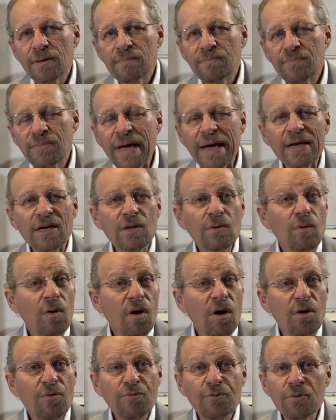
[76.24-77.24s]
thank you
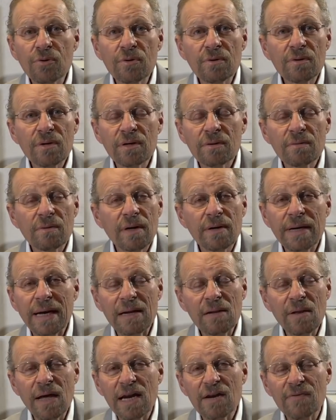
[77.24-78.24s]
all for, I had a
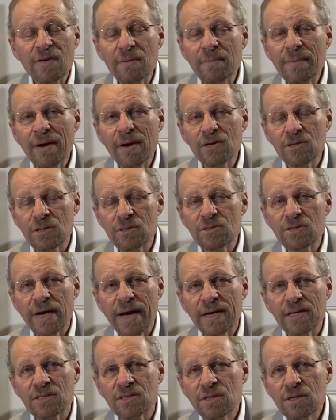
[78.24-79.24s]
lot of emails and
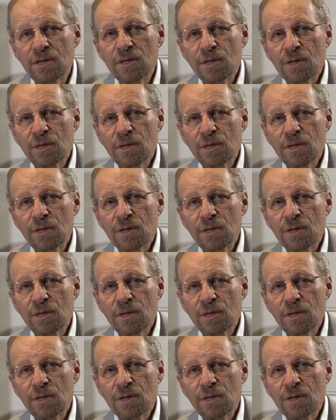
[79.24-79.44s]
texts